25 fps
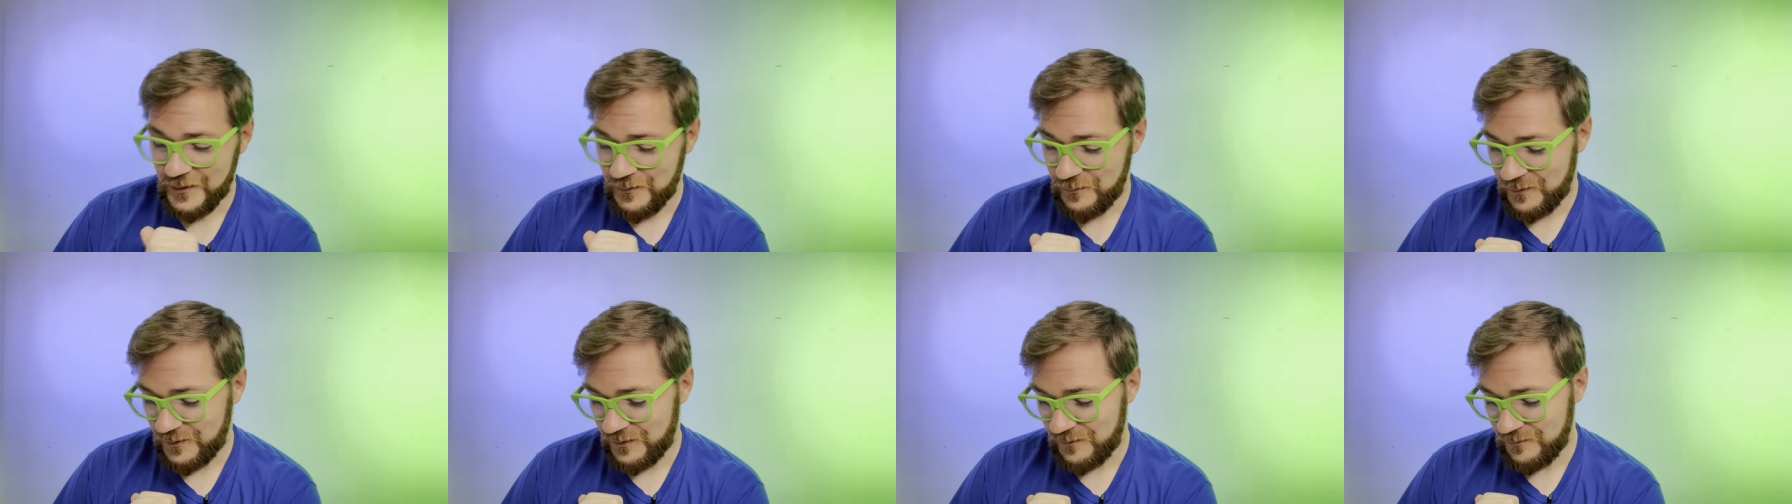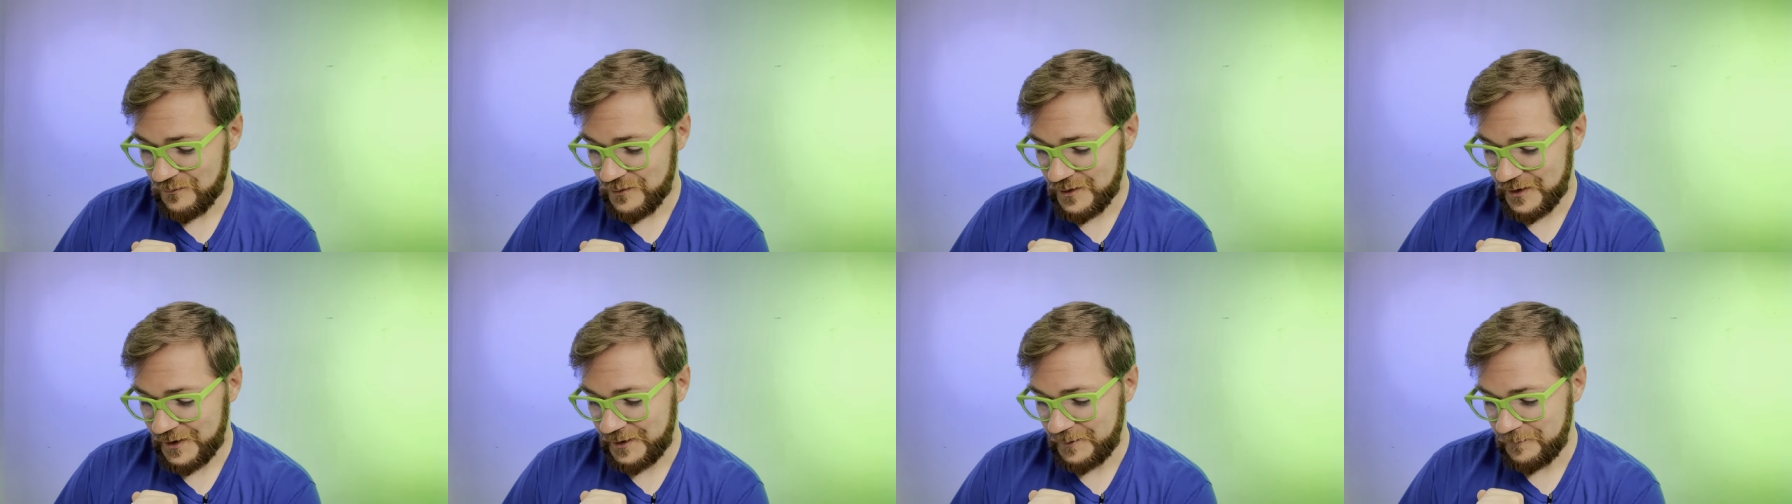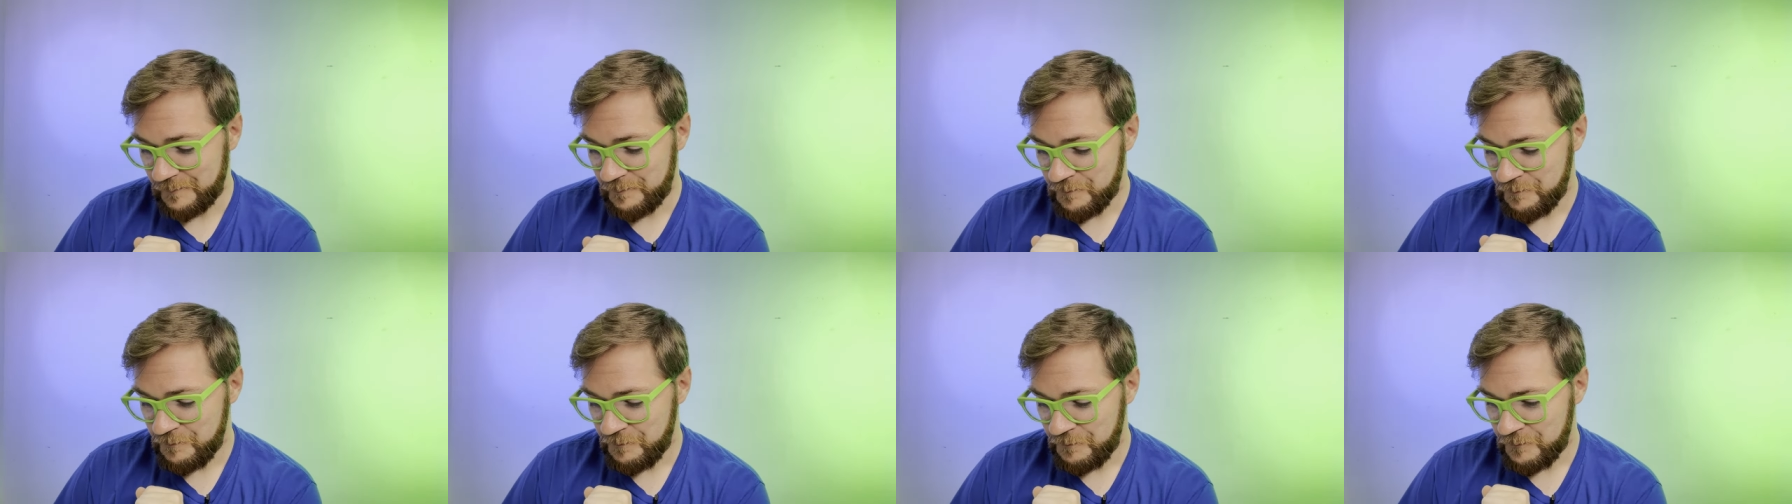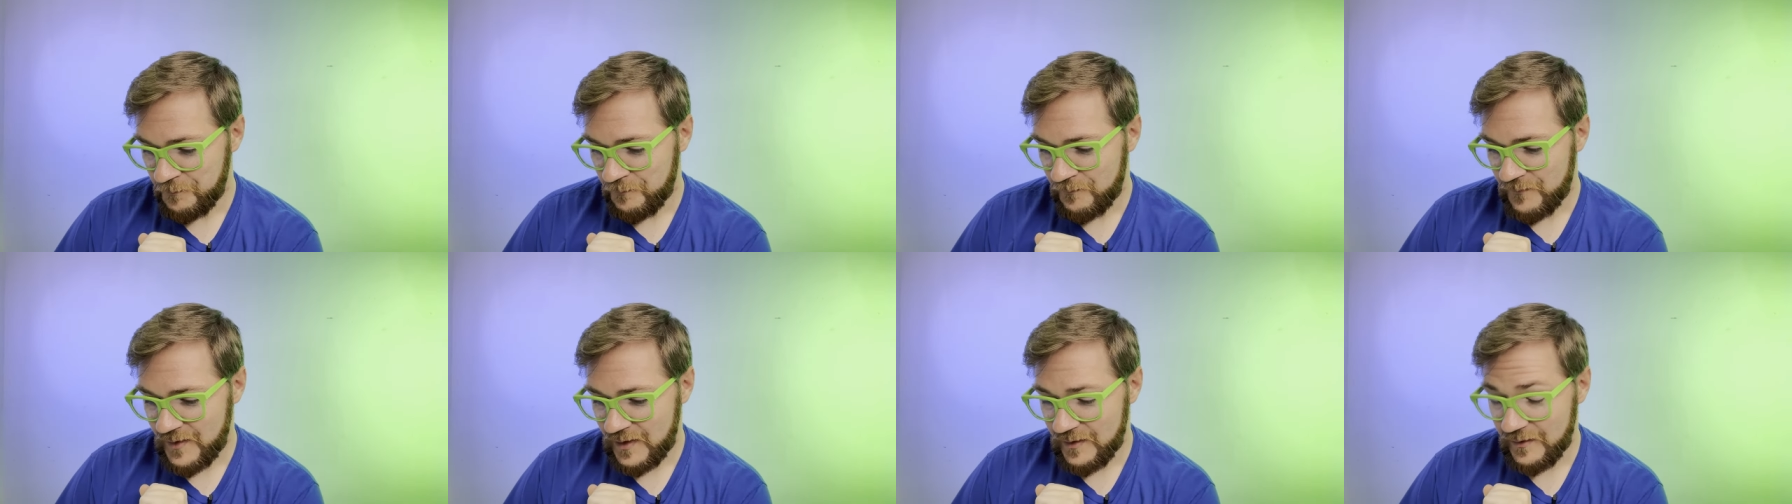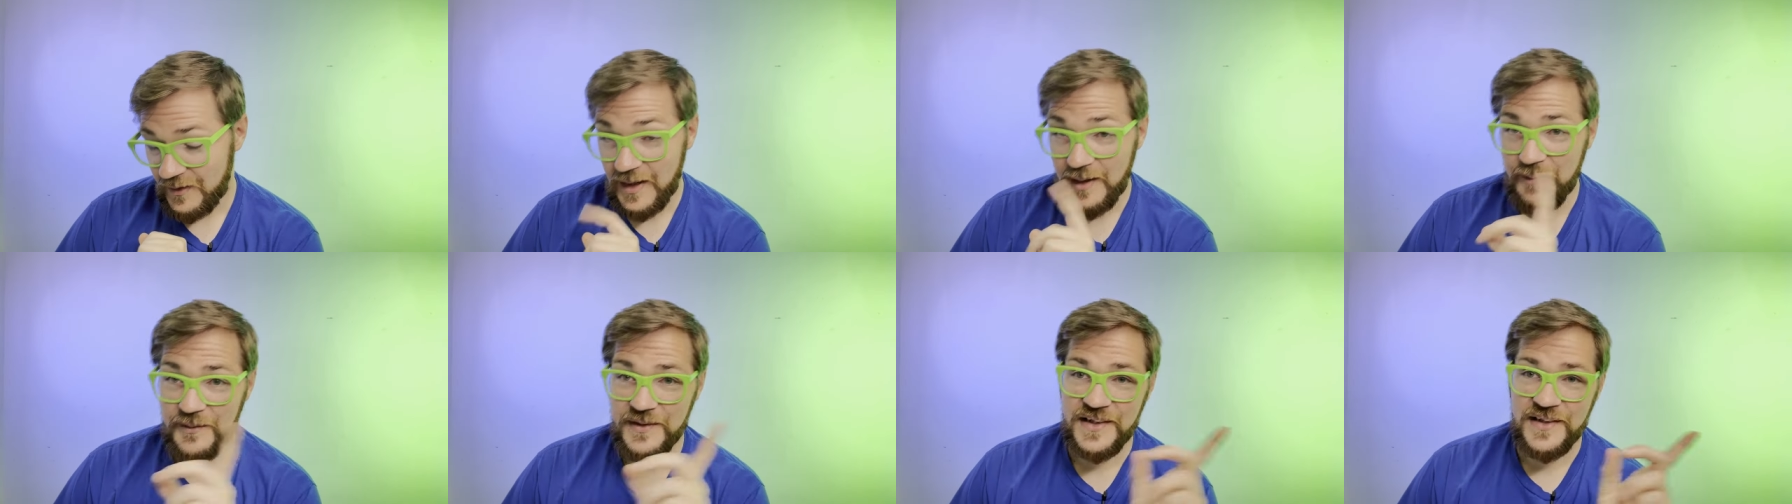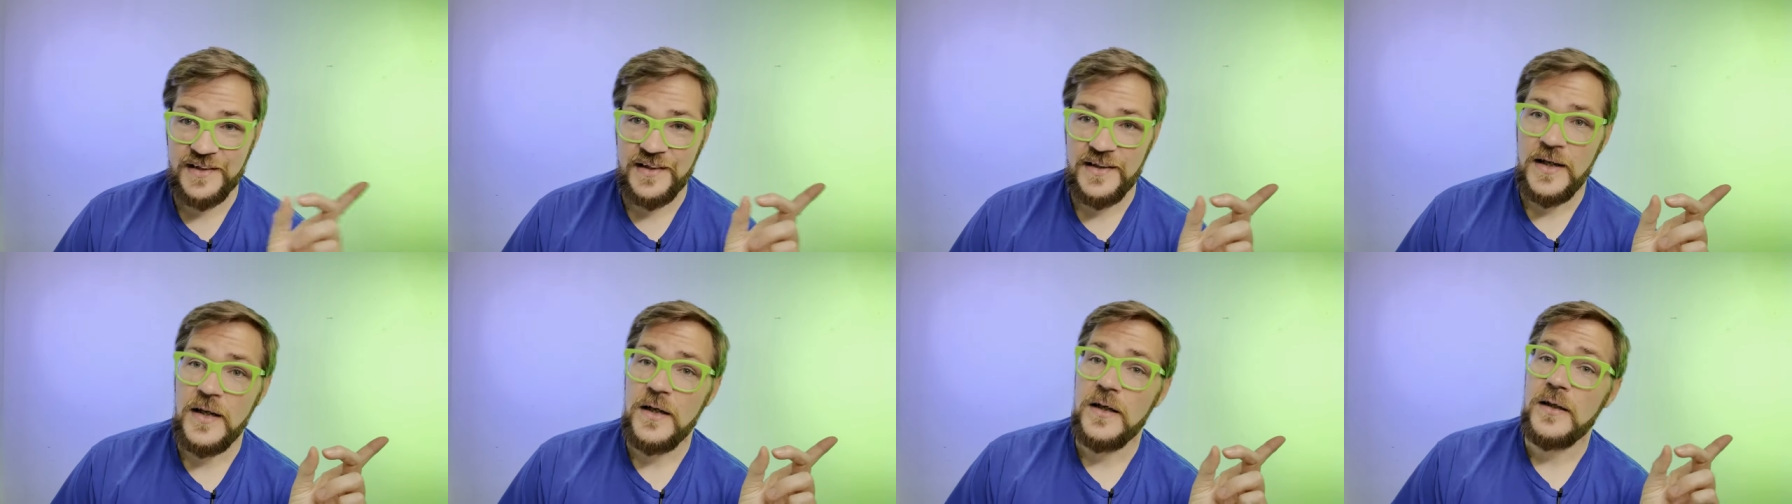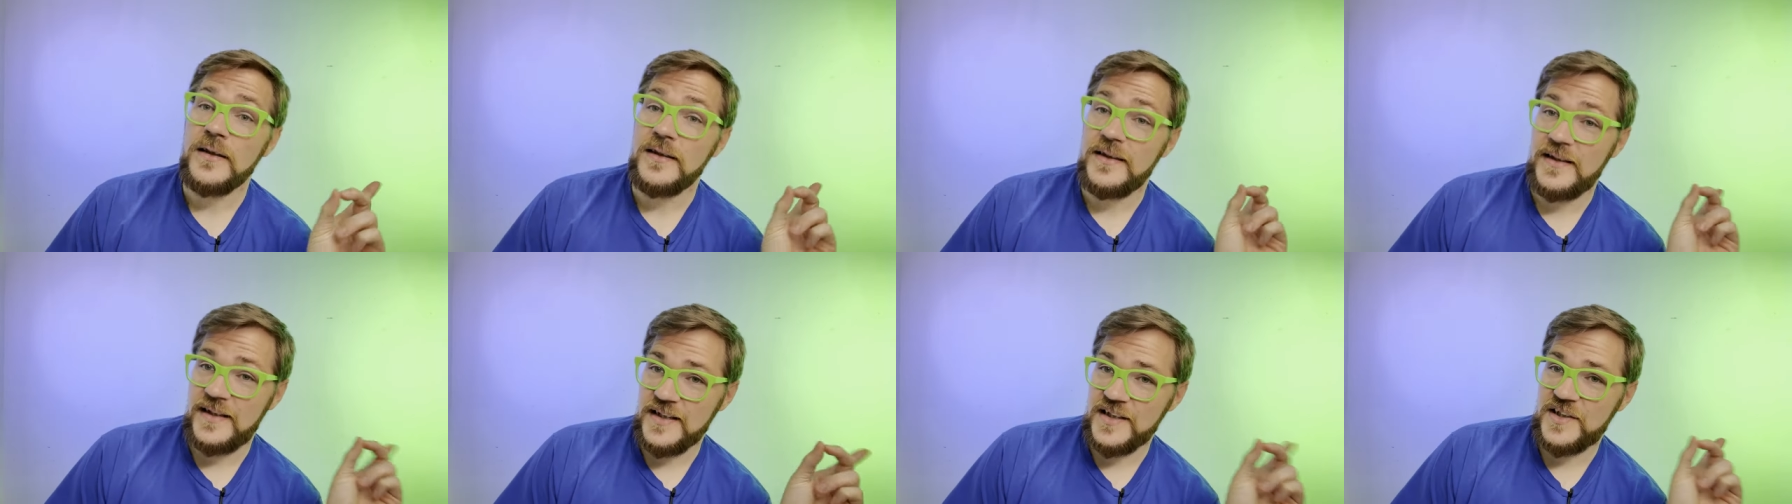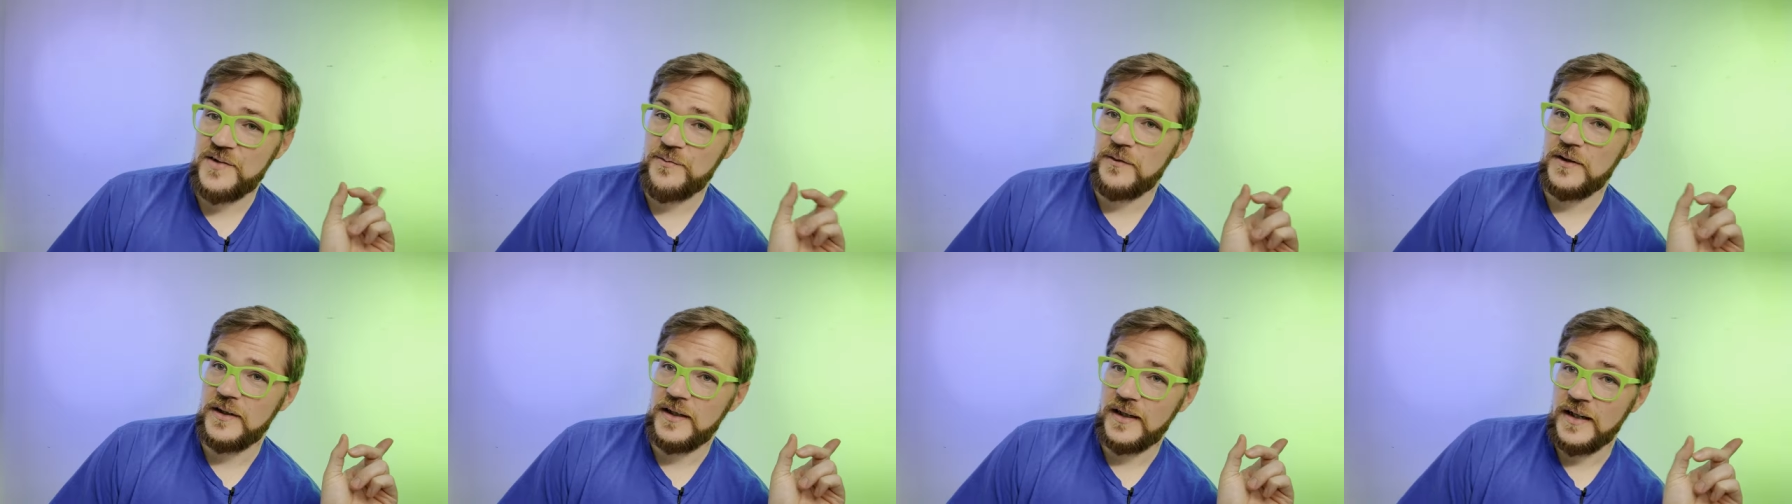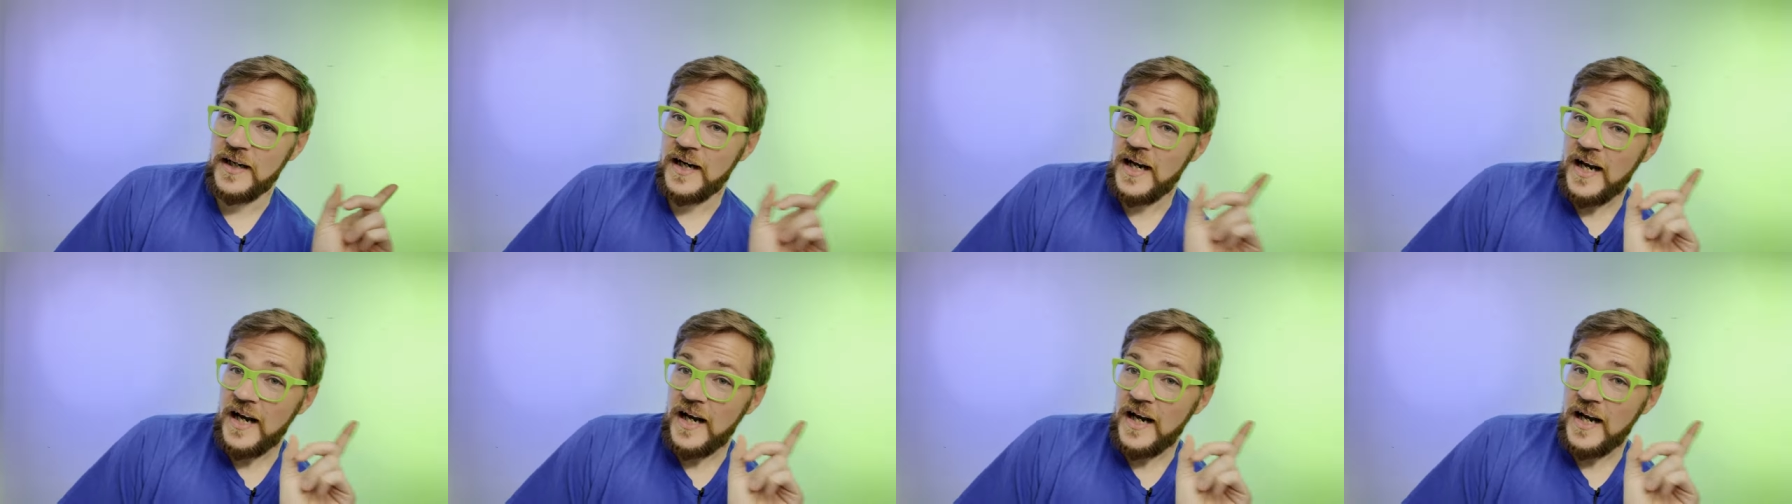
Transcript: with one. That was this one.